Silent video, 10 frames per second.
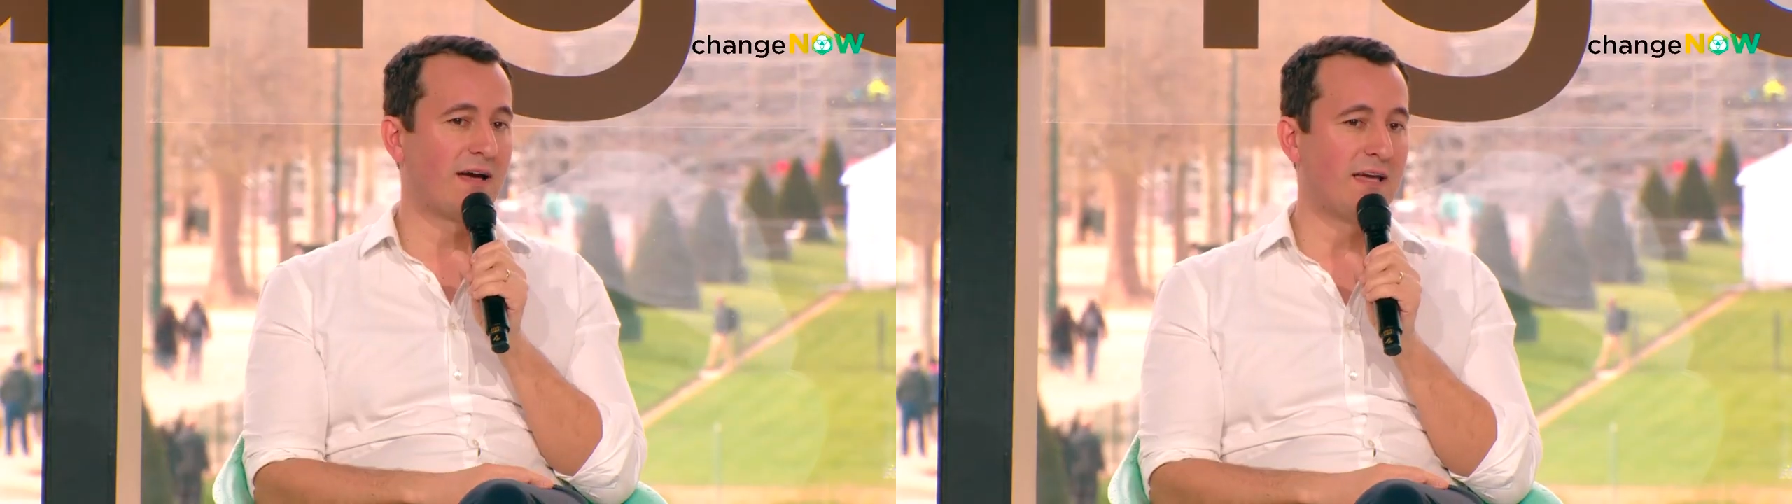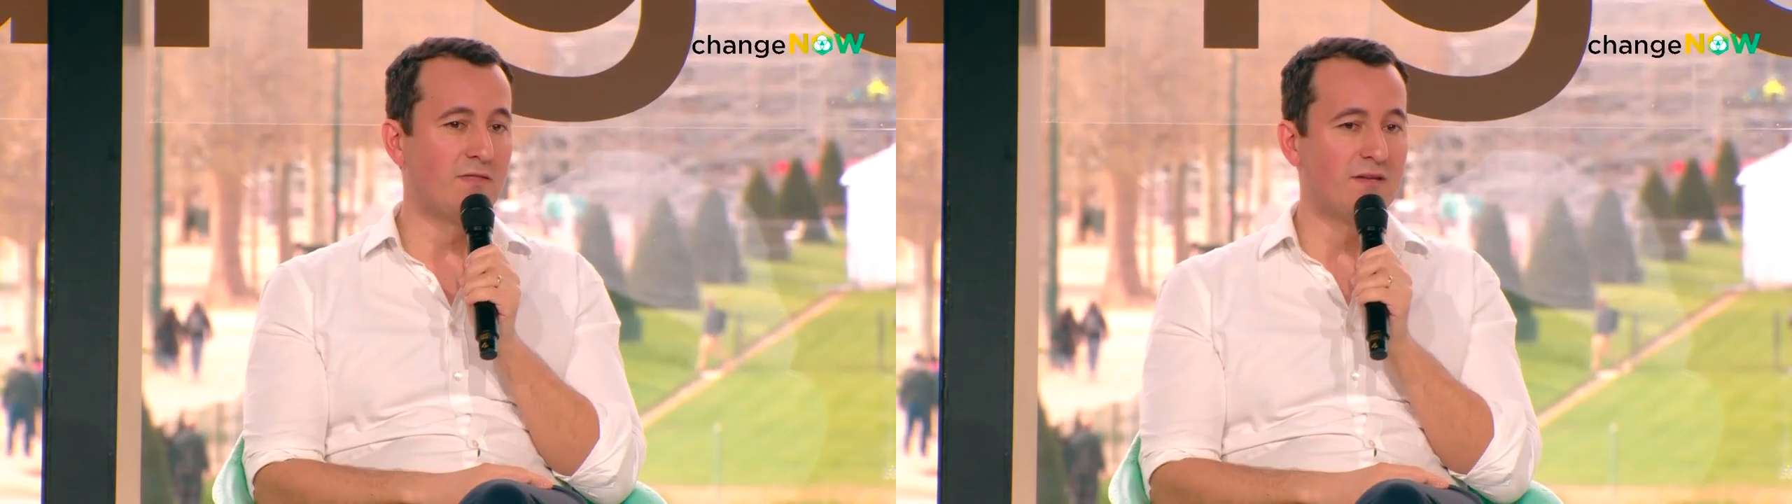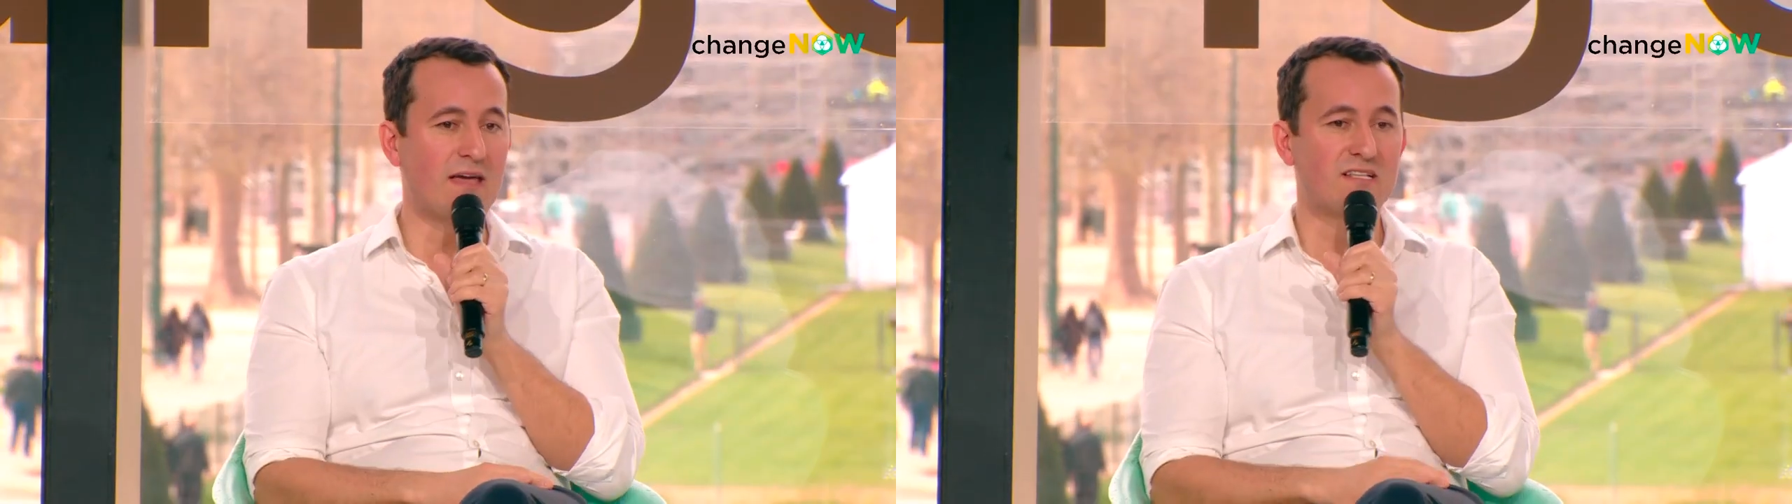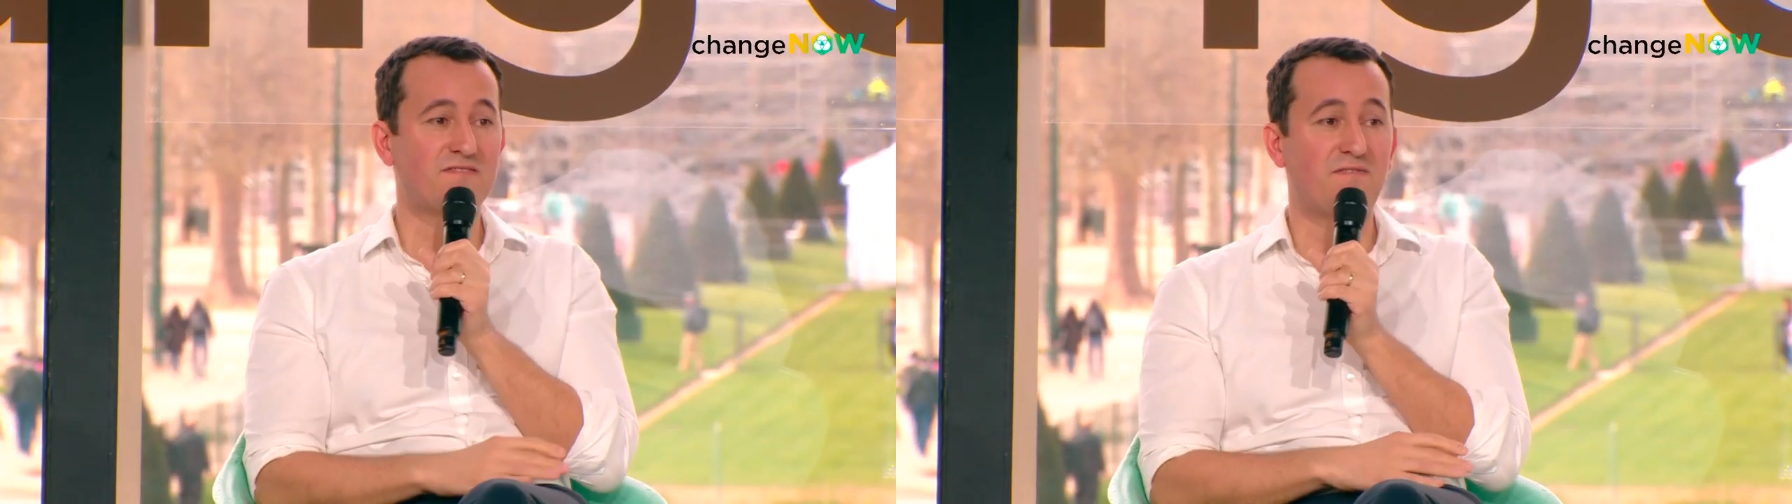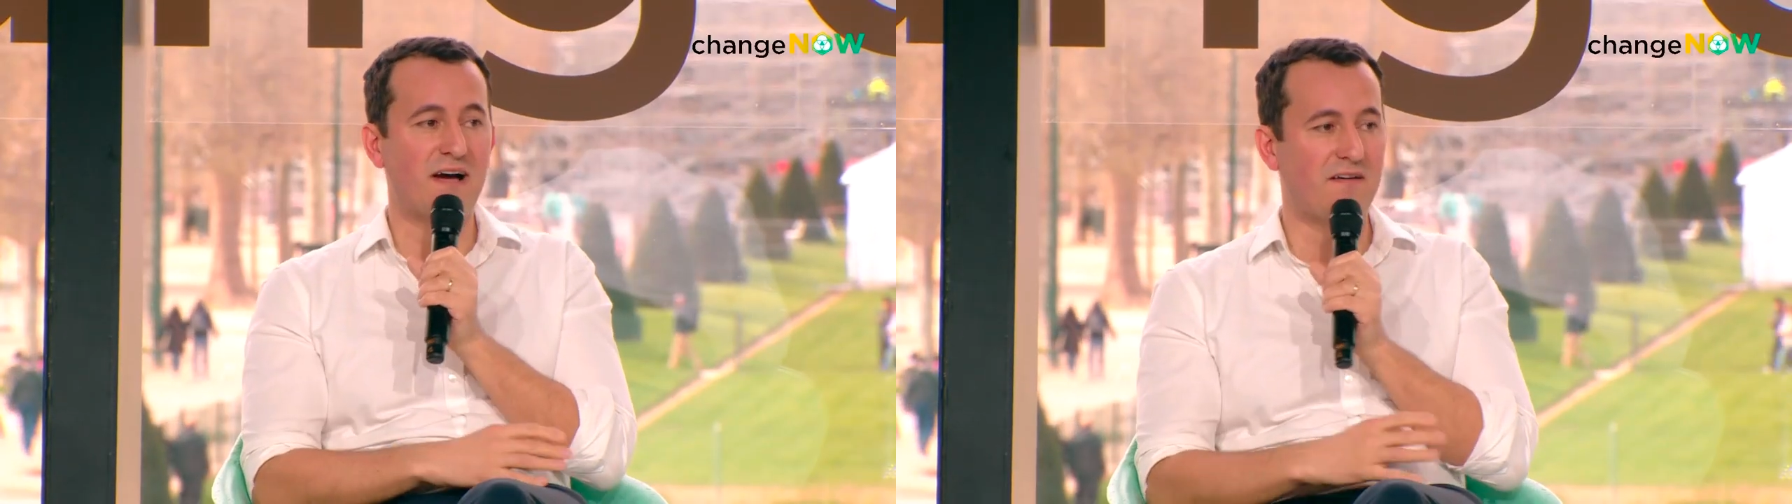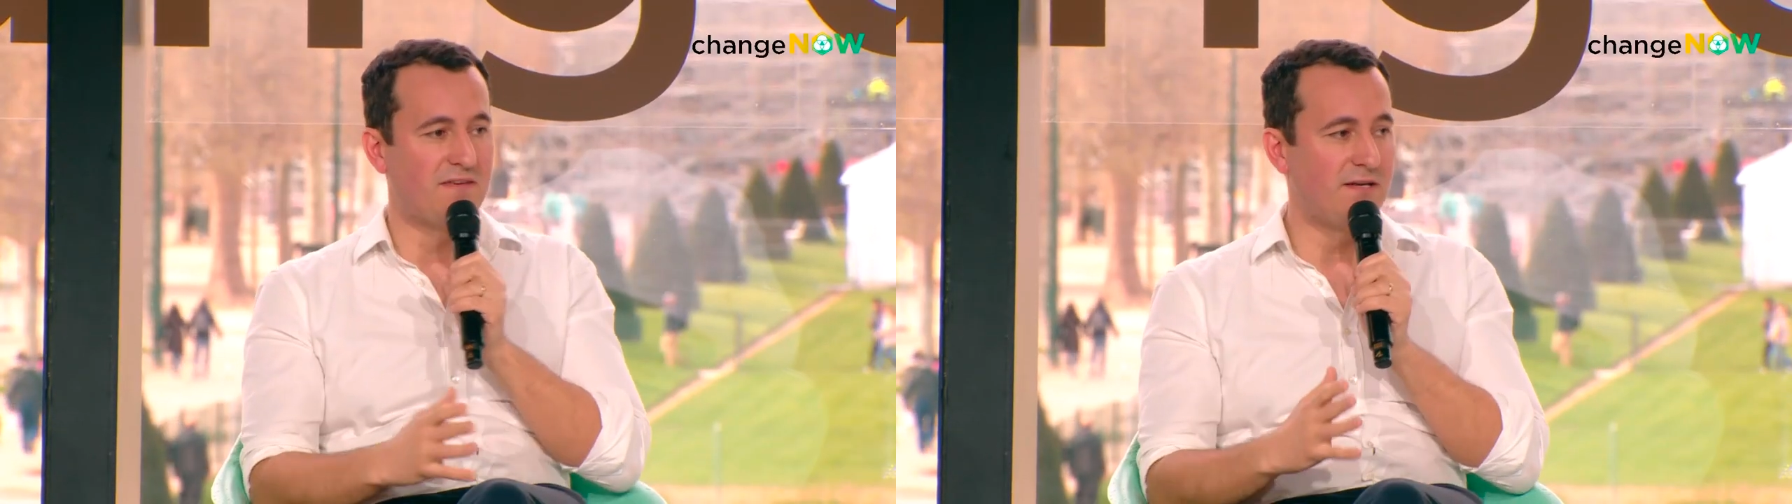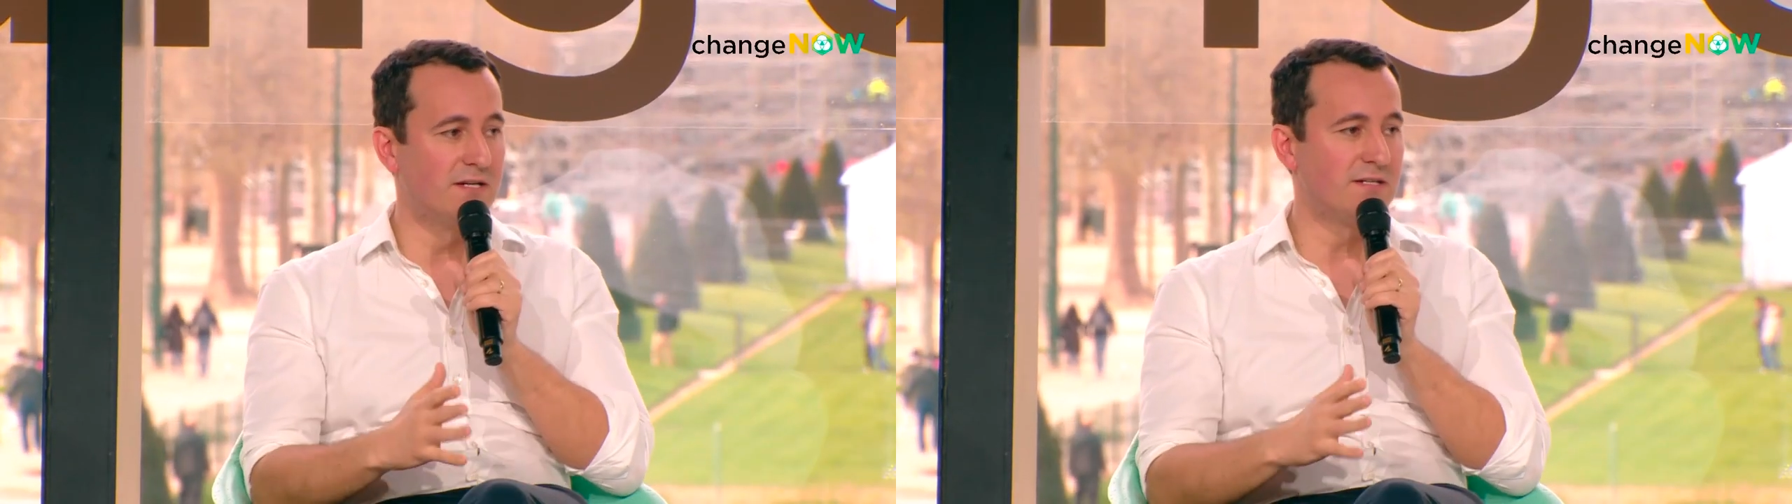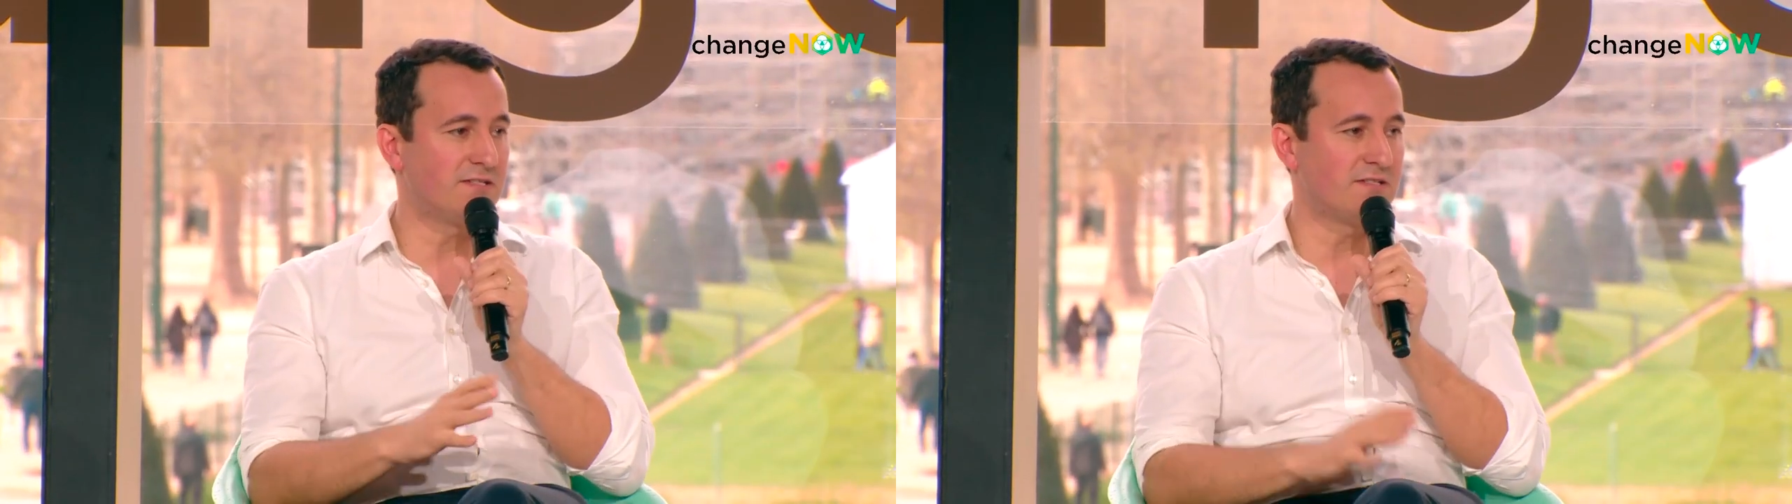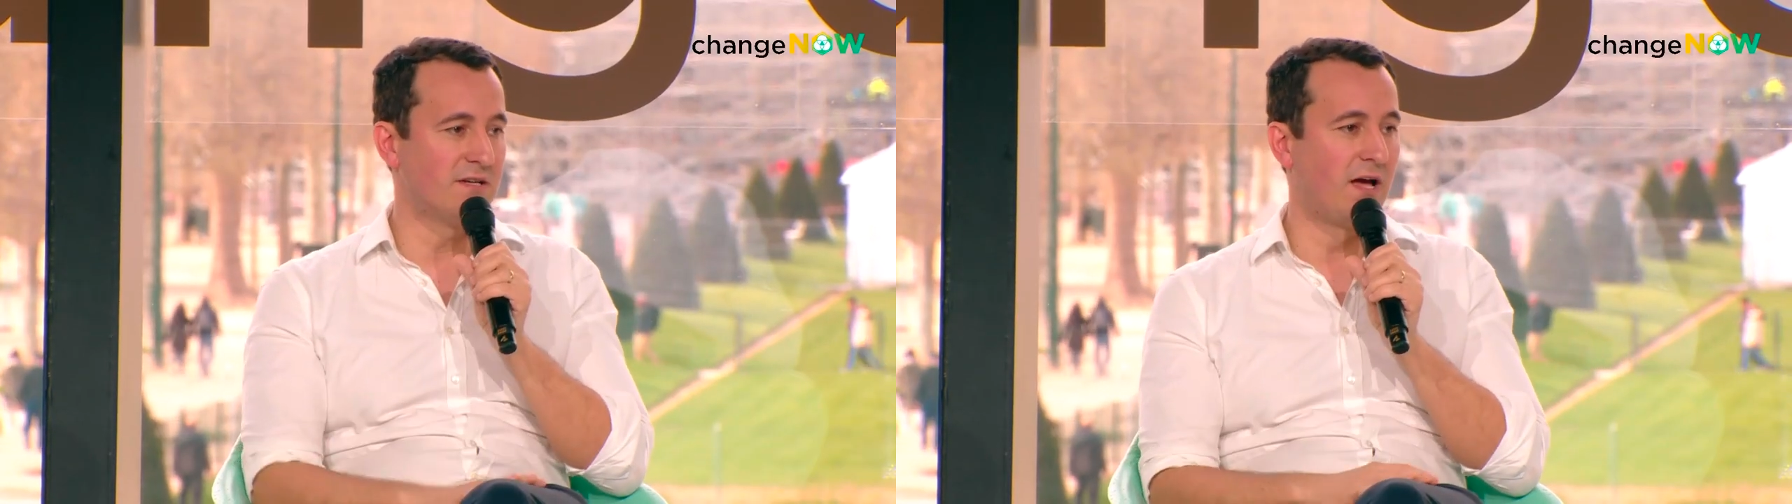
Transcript: in the next 5 years,